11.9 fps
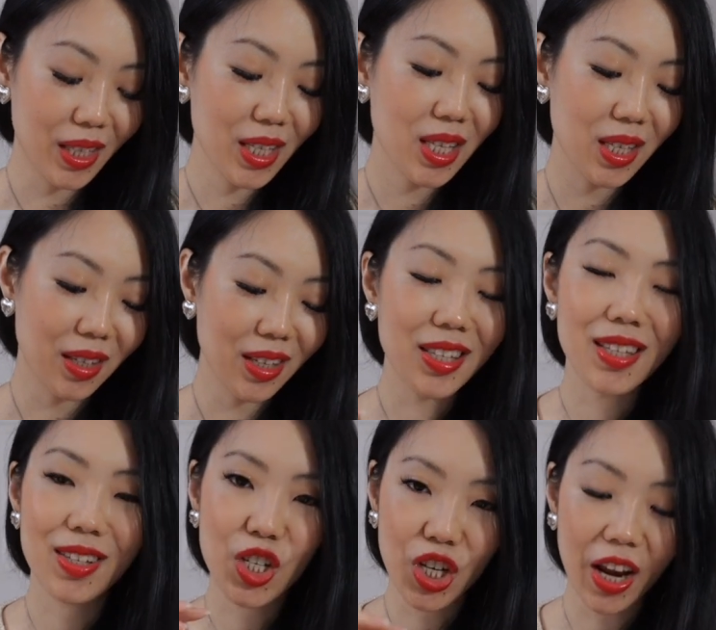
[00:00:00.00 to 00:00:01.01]
This,
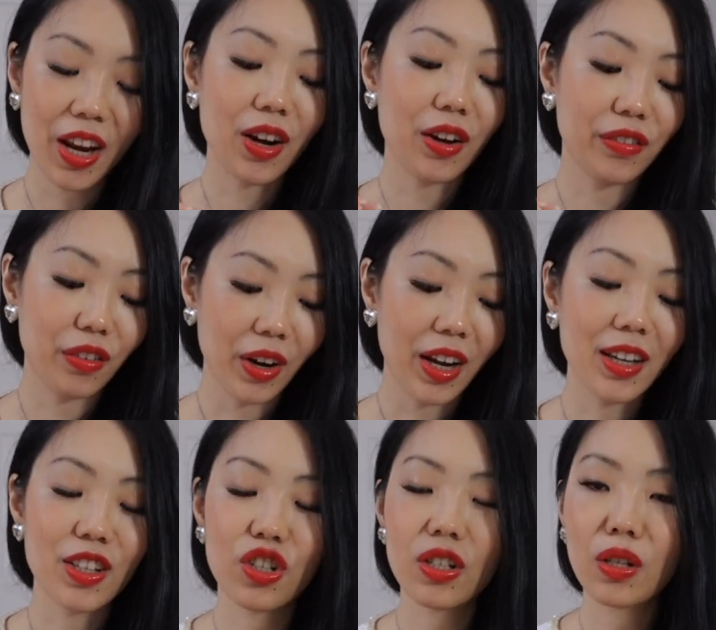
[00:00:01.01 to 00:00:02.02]
this shade of gray
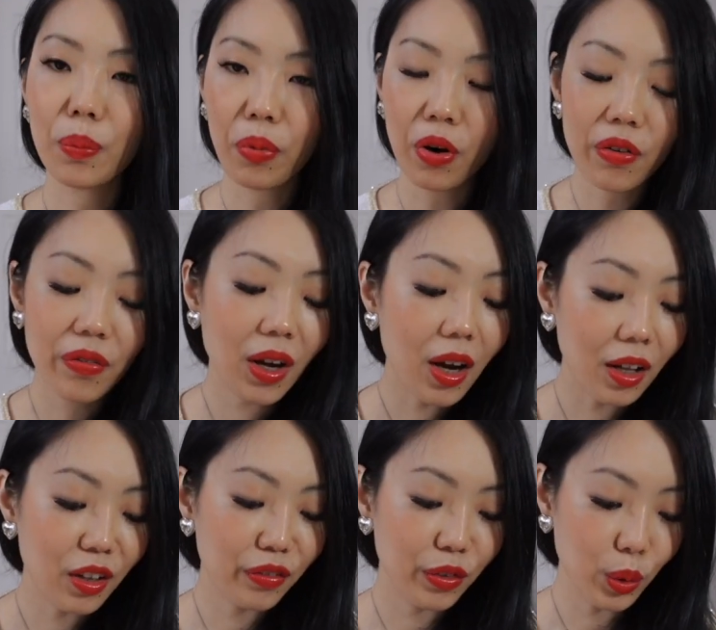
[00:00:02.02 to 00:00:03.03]
is just the perfect
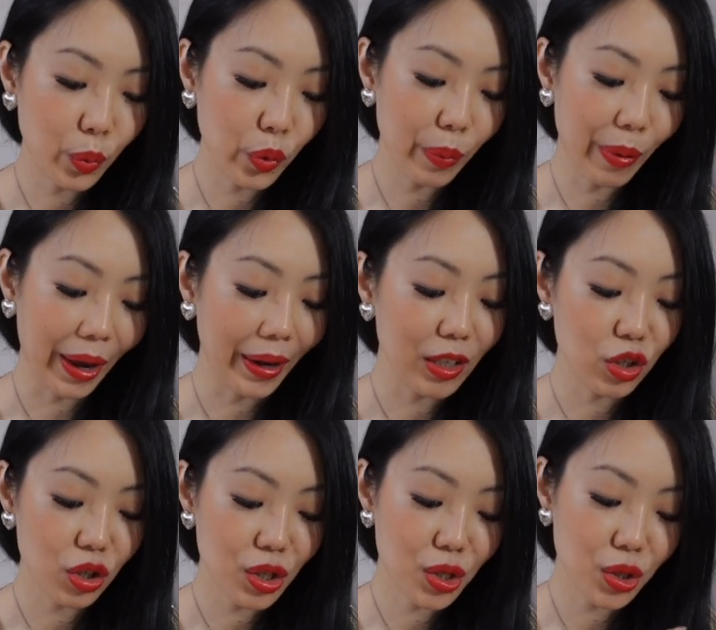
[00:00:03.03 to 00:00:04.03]
color for the boy bag. It's
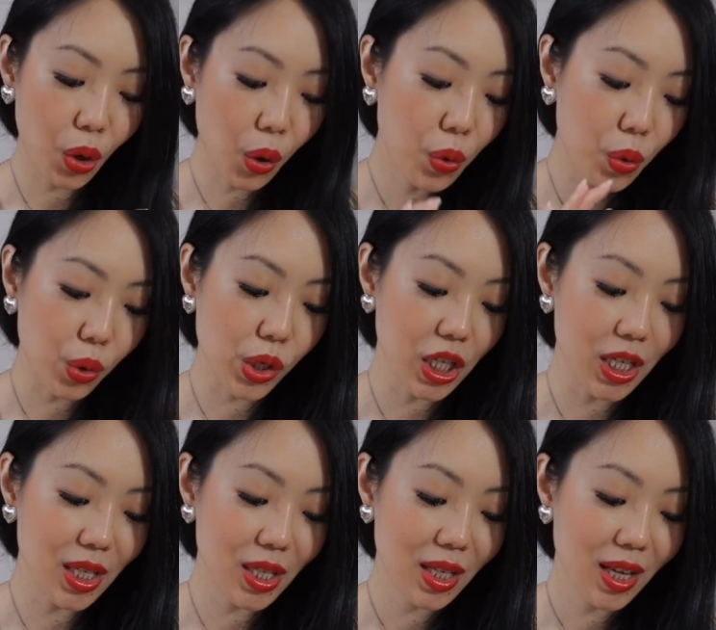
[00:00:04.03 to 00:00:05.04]
just so
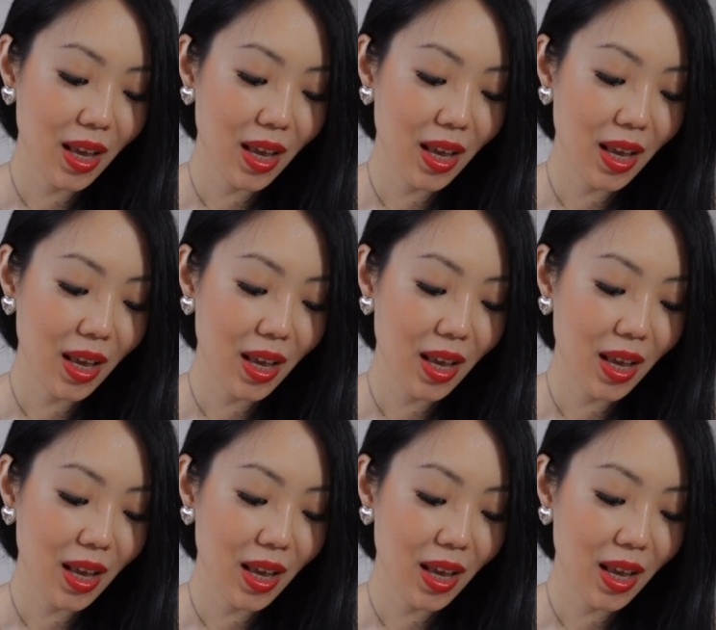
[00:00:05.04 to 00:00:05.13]
gorgeous.